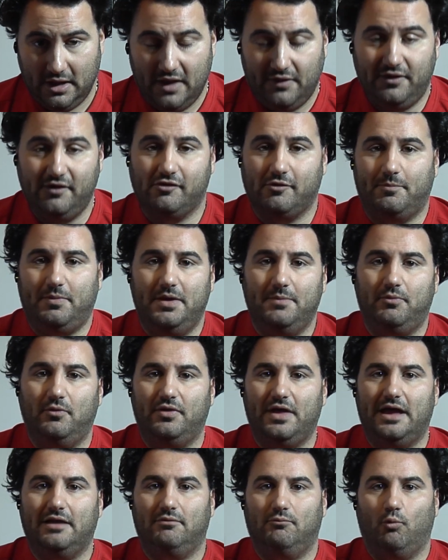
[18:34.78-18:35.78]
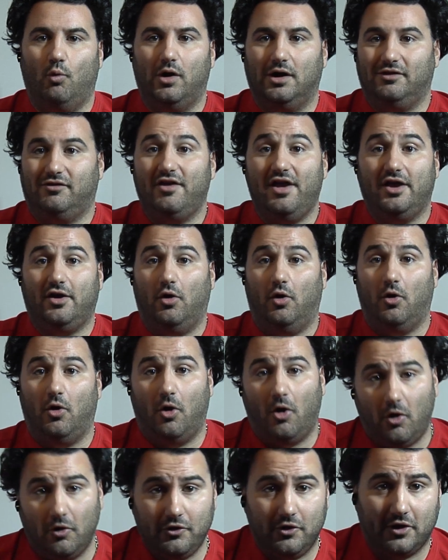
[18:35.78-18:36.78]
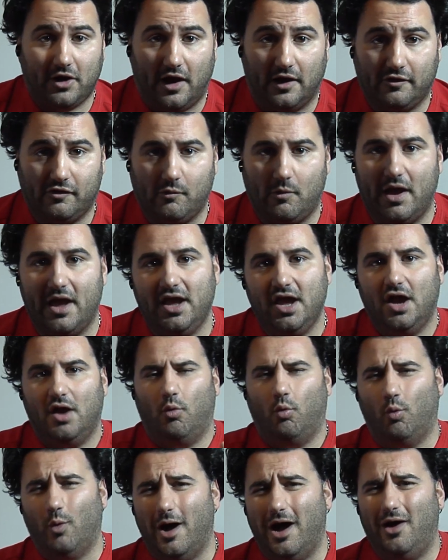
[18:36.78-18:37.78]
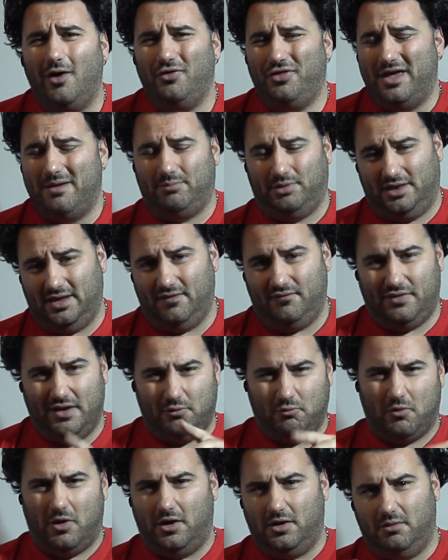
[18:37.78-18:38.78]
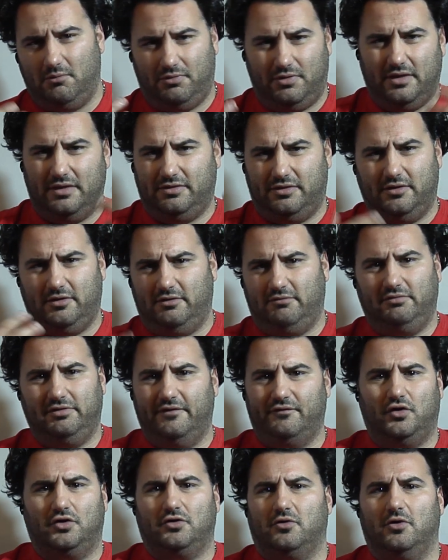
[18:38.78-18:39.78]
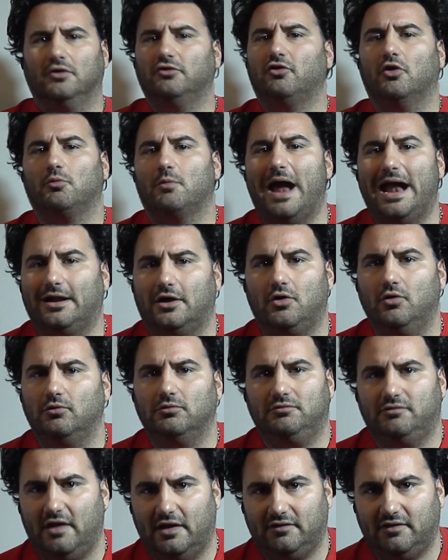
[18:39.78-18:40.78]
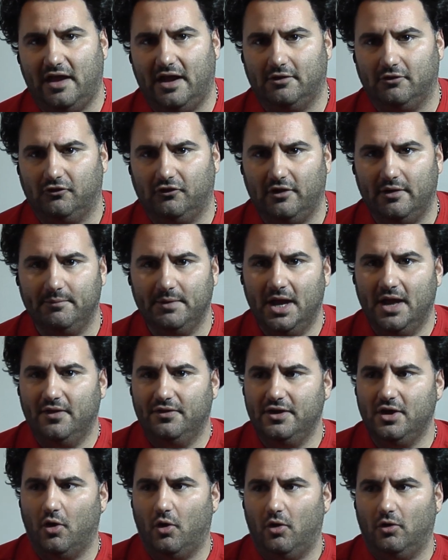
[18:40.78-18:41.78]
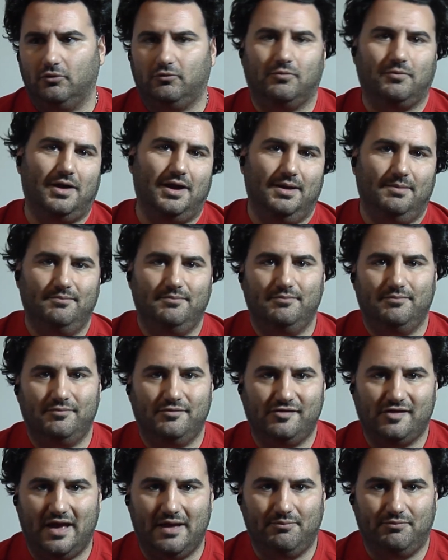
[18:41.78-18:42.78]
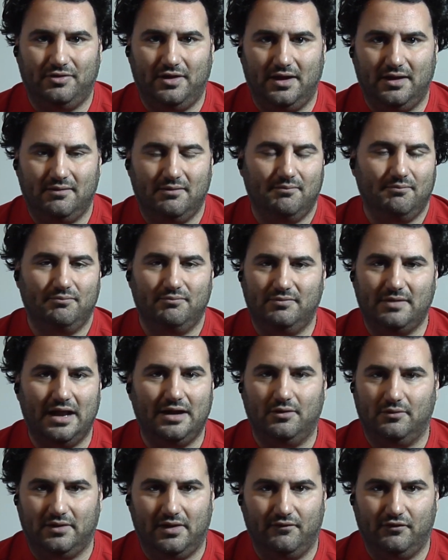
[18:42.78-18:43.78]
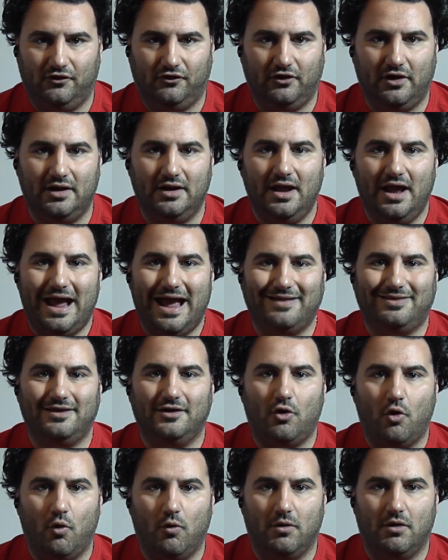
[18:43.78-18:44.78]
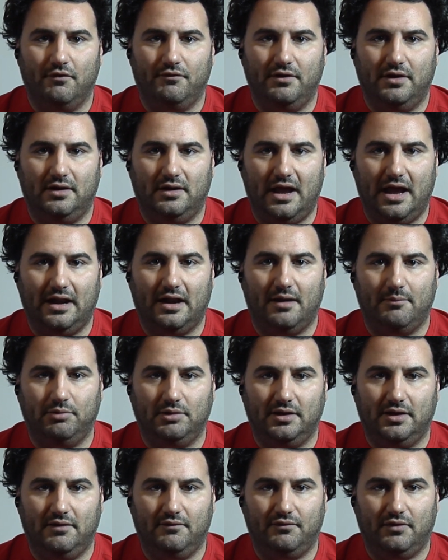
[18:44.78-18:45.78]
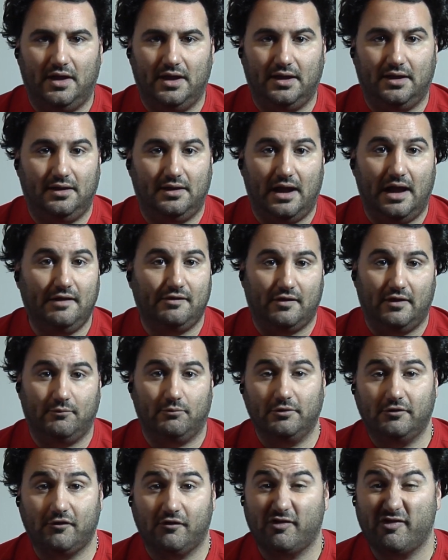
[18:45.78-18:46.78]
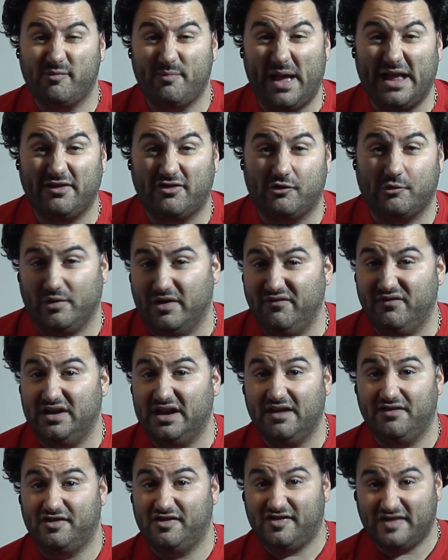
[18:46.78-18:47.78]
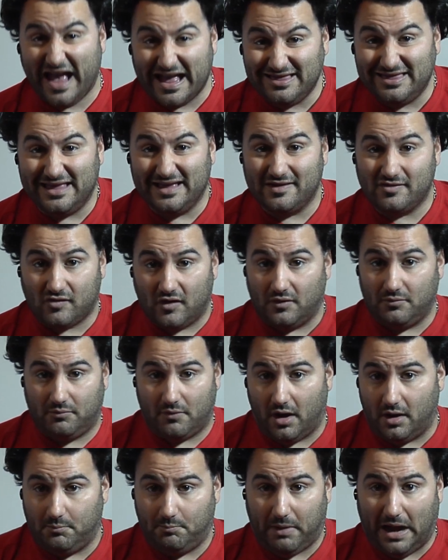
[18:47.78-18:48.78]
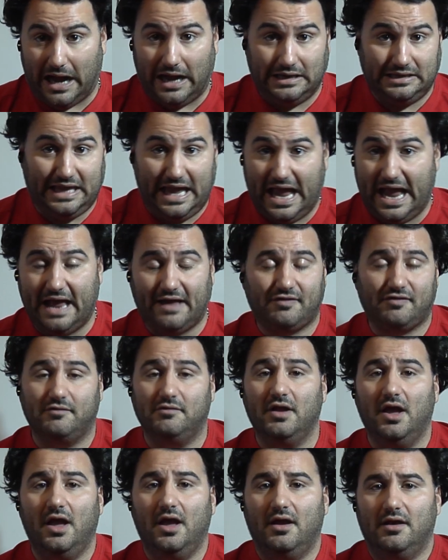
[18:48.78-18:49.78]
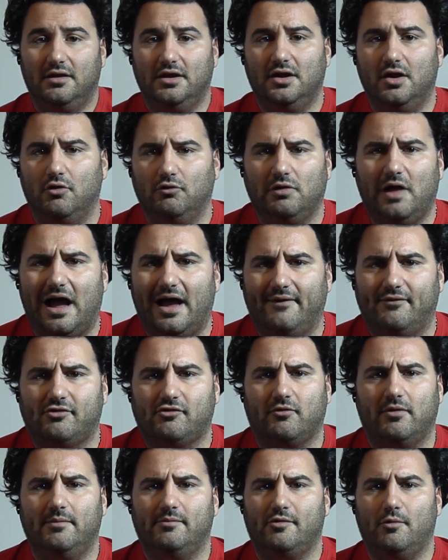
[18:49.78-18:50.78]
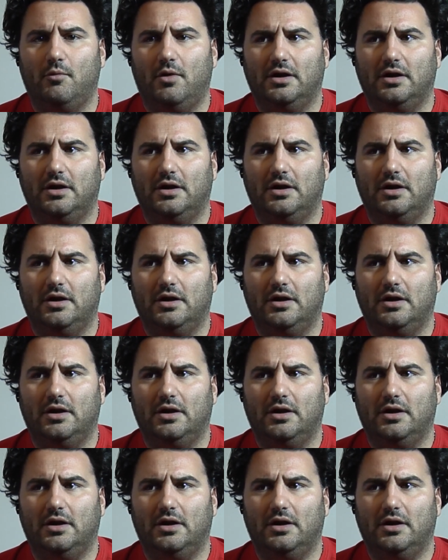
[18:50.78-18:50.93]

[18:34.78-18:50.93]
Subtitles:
These are people that want to take all your guns away while they believe they live under a tyrannical dictatorship. The alt-right, same thing. They don't give a shit. At the core of it, and I believe guys like Richard Spencer even has said this on podcasts and live streams and